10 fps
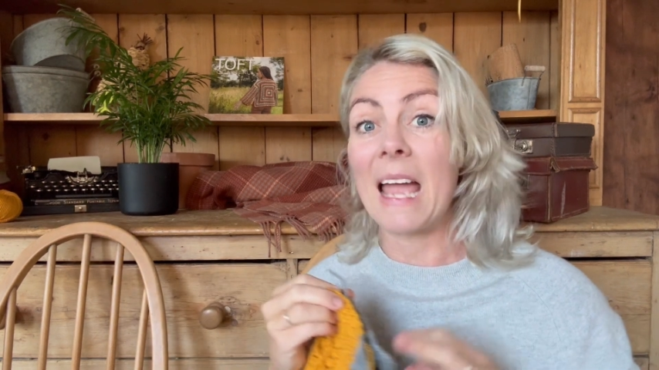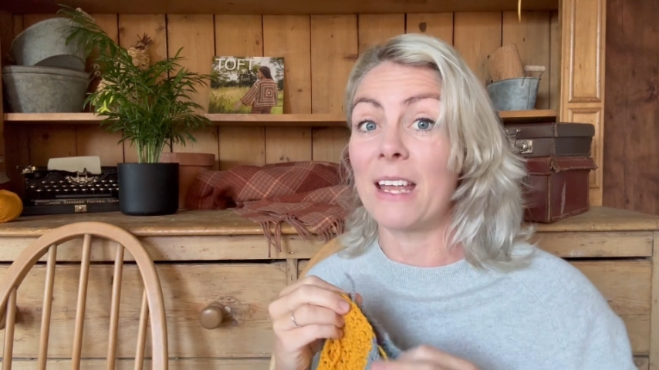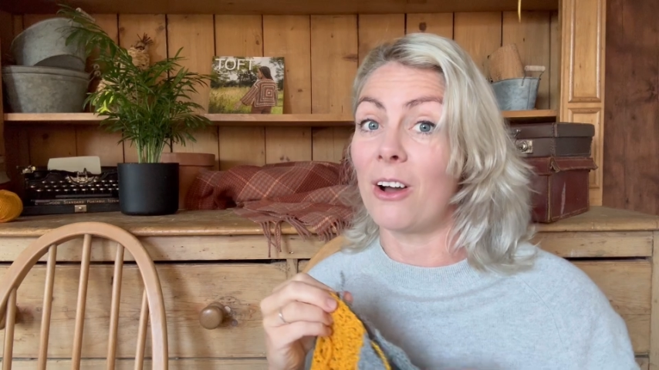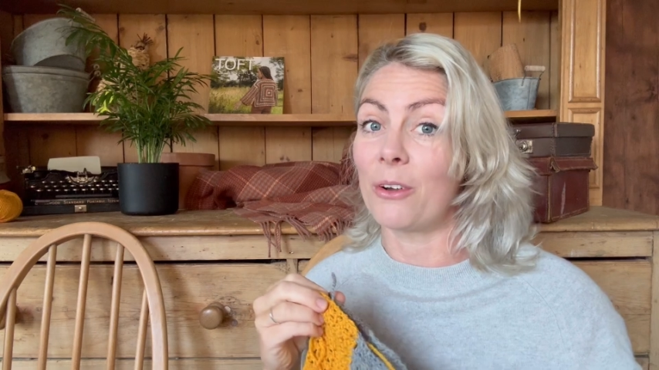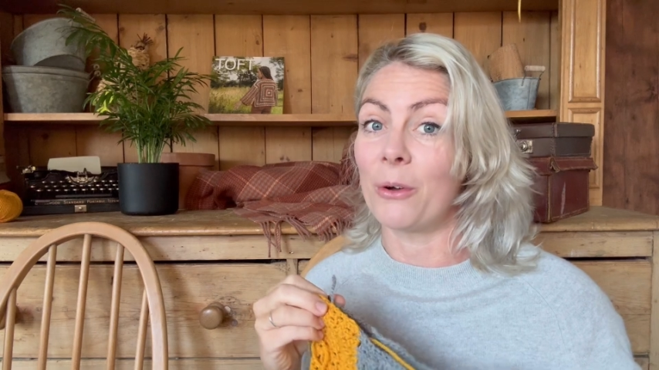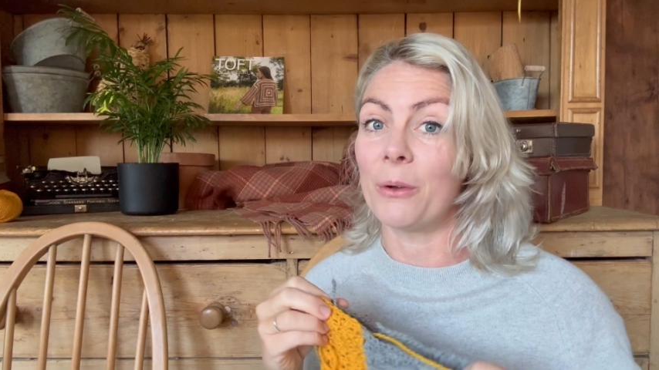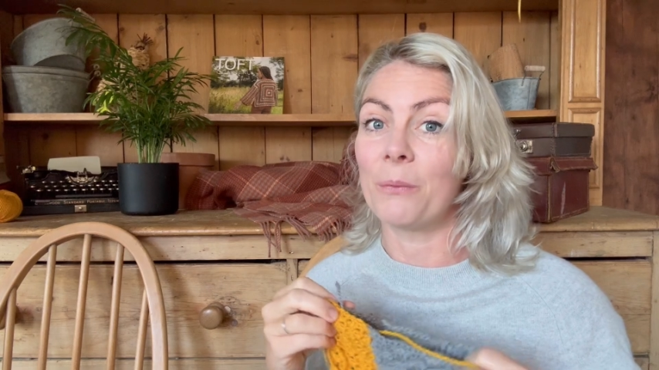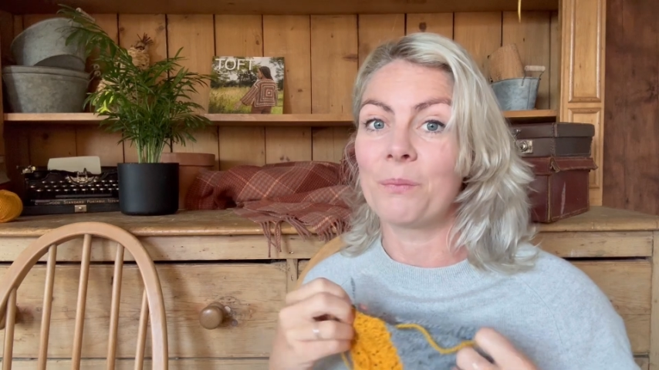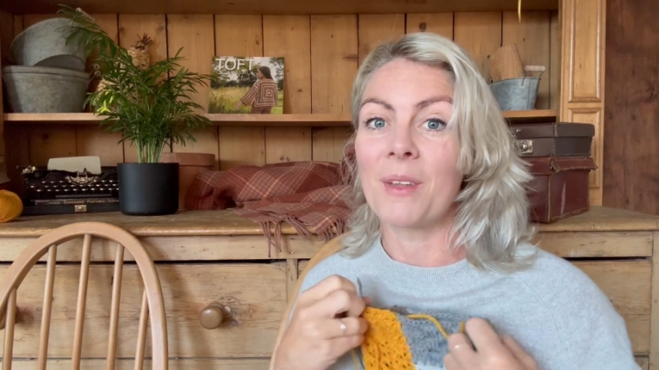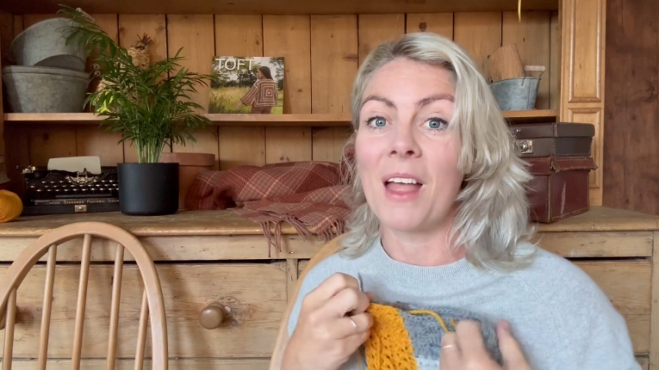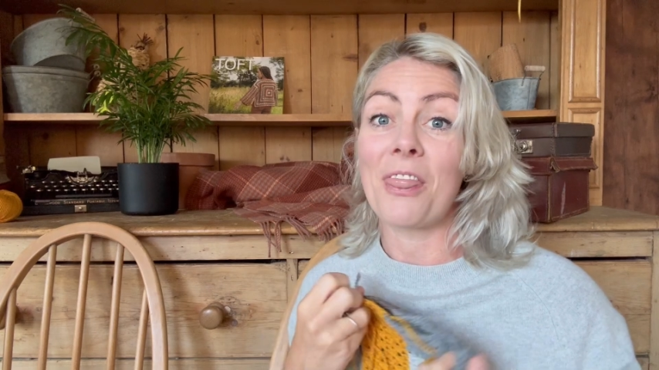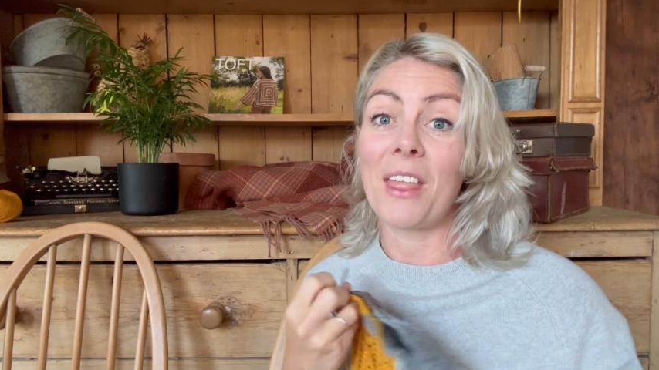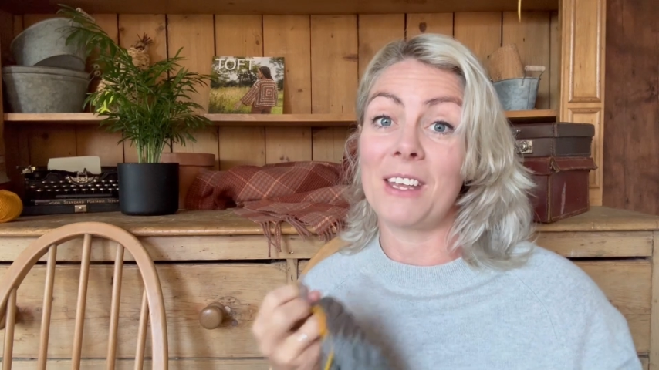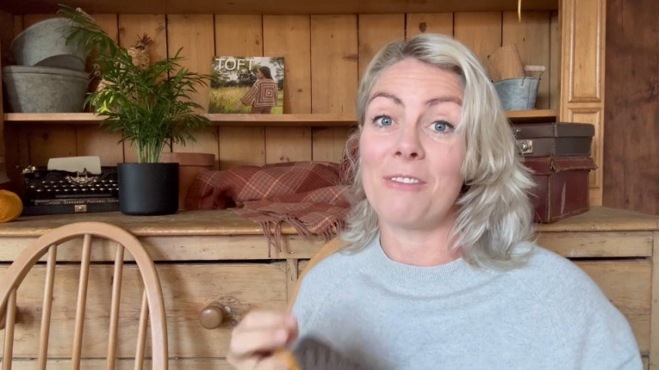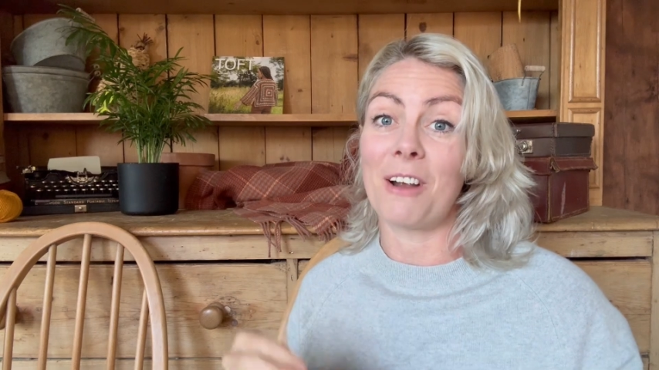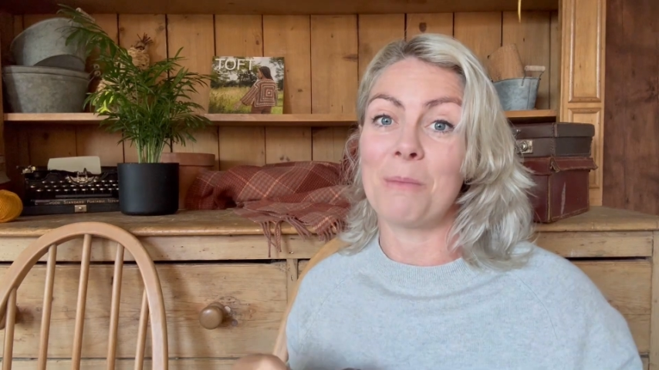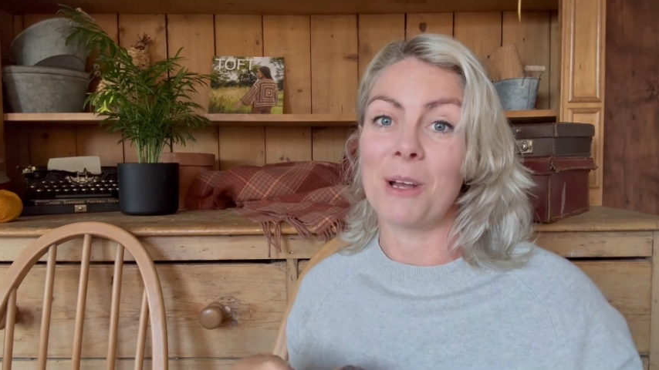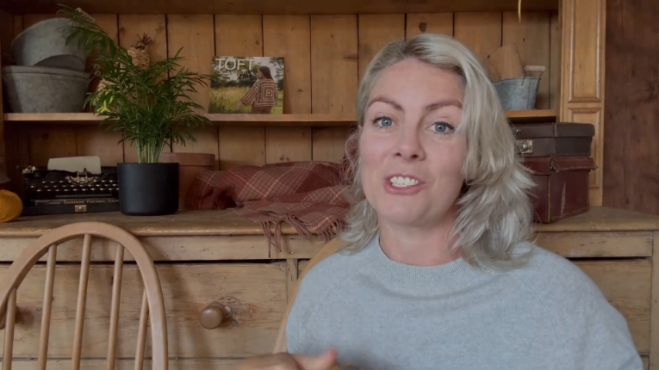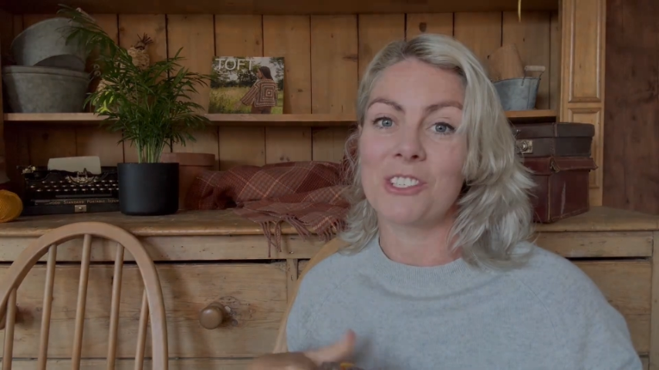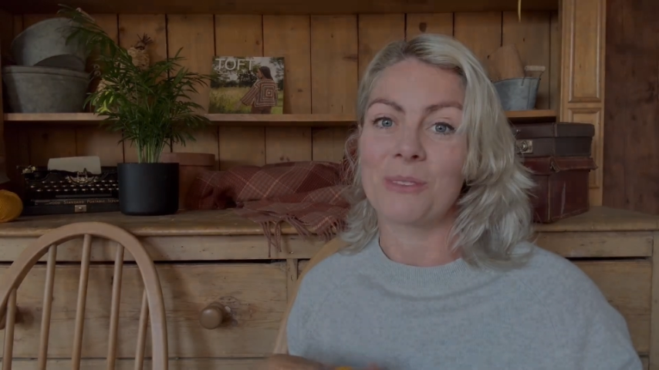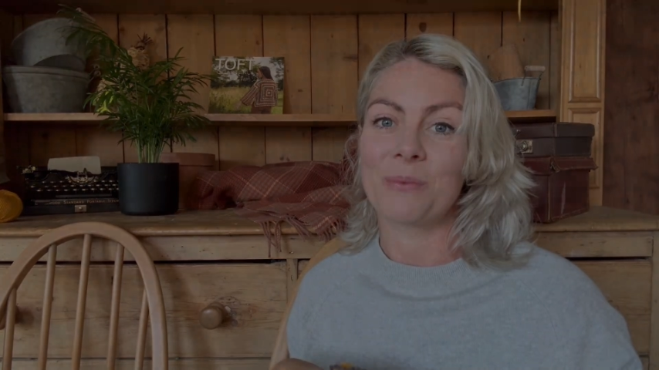a gargoyle. Thank you very much.